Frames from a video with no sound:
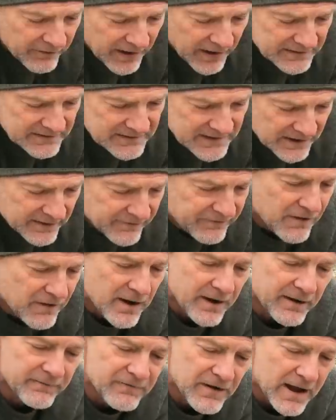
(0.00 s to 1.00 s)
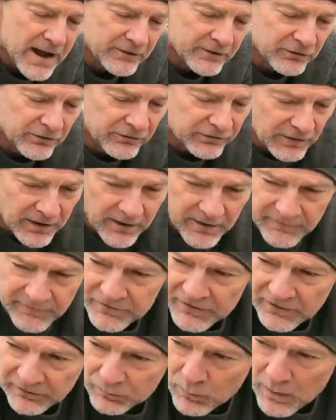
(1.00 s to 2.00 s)
identifying factors
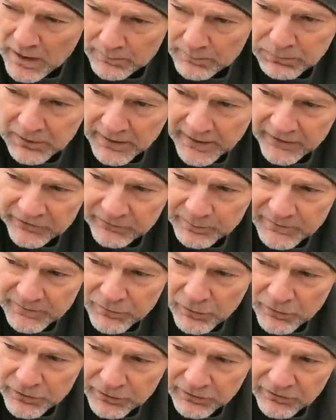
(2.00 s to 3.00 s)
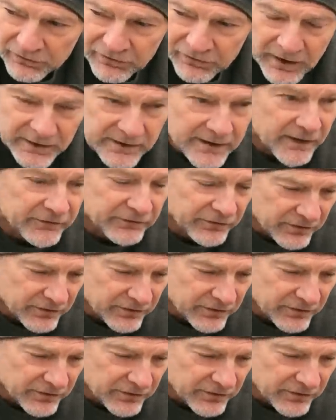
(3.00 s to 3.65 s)
of these wild plants before you can say, yes,